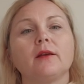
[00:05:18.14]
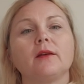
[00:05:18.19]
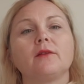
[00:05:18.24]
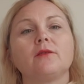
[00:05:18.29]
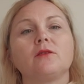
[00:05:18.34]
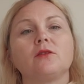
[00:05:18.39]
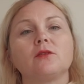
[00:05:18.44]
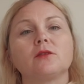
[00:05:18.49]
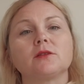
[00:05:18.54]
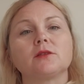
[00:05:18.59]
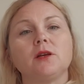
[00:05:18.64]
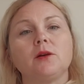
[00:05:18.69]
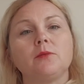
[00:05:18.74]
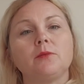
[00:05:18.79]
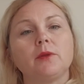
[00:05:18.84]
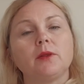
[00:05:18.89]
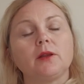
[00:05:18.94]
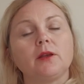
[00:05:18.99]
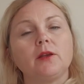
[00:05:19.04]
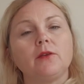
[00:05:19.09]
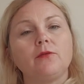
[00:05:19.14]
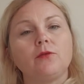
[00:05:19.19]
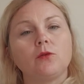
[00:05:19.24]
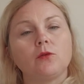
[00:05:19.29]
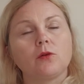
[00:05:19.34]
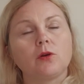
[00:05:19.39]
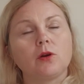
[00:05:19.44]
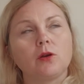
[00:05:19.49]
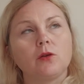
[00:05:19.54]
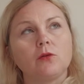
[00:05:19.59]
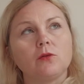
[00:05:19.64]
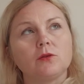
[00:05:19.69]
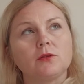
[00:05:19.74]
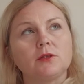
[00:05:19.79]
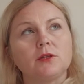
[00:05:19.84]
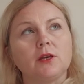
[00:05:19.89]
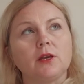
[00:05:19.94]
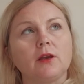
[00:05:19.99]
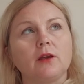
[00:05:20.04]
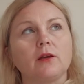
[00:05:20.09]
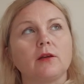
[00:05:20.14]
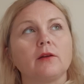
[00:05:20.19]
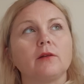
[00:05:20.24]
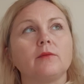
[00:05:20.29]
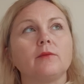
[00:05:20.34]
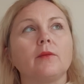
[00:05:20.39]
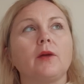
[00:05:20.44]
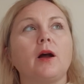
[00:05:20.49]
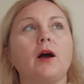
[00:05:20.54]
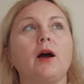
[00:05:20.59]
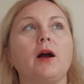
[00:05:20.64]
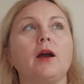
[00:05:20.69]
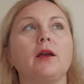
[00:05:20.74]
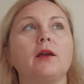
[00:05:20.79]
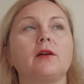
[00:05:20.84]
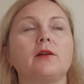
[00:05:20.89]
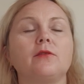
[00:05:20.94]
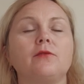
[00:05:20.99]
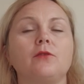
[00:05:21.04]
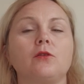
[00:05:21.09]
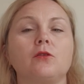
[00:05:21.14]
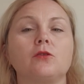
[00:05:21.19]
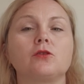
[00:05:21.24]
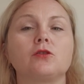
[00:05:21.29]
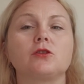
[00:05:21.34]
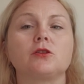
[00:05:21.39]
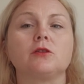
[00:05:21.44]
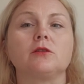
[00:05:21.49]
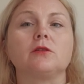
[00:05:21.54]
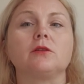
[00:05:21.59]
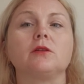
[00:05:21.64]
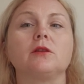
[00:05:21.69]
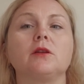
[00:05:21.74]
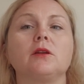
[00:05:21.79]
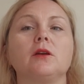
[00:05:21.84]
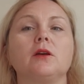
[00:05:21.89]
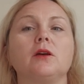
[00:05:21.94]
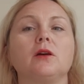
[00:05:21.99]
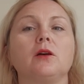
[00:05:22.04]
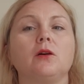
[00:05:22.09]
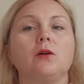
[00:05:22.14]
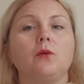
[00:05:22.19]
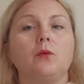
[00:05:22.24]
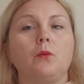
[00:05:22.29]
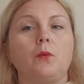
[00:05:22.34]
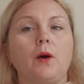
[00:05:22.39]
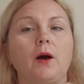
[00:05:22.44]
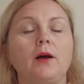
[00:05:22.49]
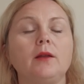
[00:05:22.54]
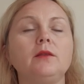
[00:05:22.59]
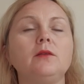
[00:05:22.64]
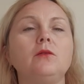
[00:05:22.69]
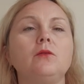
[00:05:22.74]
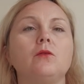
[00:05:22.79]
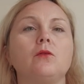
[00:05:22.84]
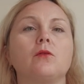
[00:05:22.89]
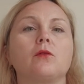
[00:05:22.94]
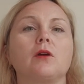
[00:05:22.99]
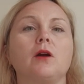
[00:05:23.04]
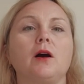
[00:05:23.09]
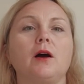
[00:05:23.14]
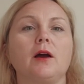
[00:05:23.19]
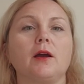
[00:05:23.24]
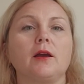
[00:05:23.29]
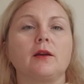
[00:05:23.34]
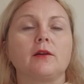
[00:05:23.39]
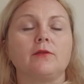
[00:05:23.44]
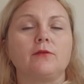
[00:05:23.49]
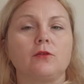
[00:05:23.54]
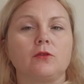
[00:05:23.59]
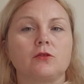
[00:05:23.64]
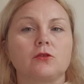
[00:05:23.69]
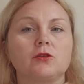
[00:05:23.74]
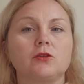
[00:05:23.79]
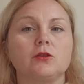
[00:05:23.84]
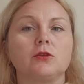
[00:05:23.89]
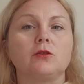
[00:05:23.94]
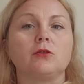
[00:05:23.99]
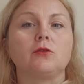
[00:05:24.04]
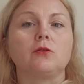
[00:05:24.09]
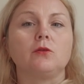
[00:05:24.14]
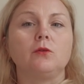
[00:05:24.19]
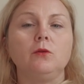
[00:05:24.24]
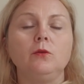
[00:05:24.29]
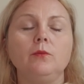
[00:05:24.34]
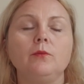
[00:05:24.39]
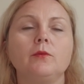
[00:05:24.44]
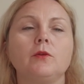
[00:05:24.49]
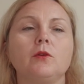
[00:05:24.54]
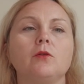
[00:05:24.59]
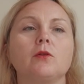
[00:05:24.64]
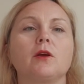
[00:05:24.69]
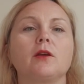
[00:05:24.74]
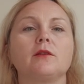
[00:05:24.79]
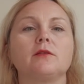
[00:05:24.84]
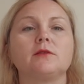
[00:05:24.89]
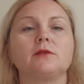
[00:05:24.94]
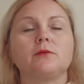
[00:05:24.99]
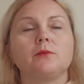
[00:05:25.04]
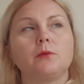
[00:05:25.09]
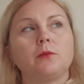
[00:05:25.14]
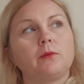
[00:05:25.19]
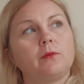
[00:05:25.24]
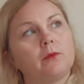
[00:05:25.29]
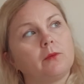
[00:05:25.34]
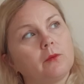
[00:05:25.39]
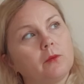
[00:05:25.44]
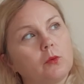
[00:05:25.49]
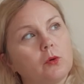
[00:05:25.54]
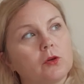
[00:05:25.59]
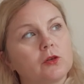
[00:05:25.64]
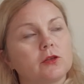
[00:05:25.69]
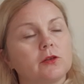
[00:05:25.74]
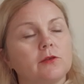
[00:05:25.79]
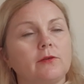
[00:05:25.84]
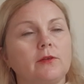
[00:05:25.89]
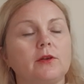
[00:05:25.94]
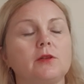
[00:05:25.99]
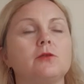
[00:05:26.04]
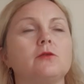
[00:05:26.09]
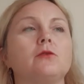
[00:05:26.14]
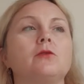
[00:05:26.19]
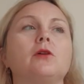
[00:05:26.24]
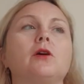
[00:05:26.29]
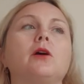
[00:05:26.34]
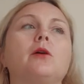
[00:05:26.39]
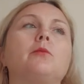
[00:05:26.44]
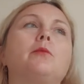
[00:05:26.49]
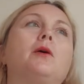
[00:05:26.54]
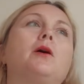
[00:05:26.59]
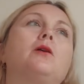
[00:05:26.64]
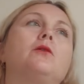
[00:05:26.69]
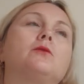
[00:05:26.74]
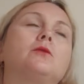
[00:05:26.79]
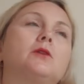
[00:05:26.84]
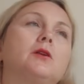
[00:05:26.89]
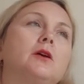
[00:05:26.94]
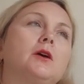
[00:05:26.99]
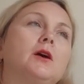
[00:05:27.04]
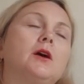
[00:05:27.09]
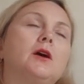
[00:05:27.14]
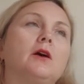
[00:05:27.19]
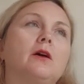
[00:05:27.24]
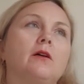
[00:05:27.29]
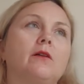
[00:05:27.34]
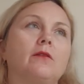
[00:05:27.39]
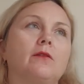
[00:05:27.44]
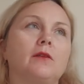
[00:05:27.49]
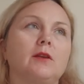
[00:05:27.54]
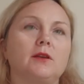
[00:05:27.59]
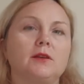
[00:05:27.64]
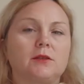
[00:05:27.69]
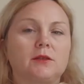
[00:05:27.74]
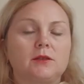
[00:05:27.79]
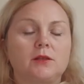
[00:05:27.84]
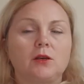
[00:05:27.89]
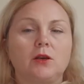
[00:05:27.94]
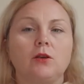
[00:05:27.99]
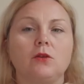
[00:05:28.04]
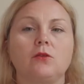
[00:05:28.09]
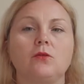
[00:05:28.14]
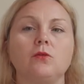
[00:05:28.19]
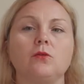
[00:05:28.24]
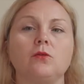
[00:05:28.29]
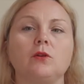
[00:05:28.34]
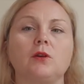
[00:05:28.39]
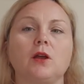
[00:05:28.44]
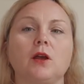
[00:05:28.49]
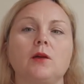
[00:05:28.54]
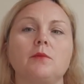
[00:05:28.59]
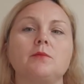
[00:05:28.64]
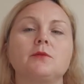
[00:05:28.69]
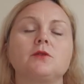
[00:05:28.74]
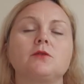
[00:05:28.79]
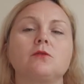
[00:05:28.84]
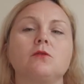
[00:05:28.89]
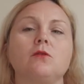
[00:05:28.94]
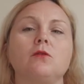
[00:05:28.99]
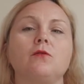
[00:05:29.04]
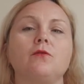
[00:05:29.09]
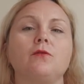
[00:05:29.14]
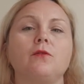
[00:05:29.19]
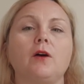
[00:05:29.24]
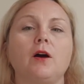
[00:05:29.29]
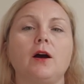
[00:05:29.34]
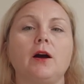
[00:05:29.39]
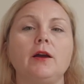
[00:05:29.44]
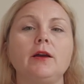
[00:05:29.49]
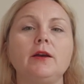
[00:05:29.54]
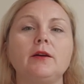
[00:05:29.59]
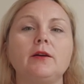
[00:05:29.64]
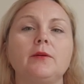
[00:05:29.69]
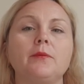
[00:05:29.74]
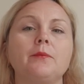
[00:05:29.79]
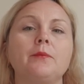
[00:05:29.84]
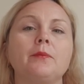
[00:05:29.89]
For example, if you are using IPsec version 1 or IPsec version 2, you can watch a video about these two types of IPsec.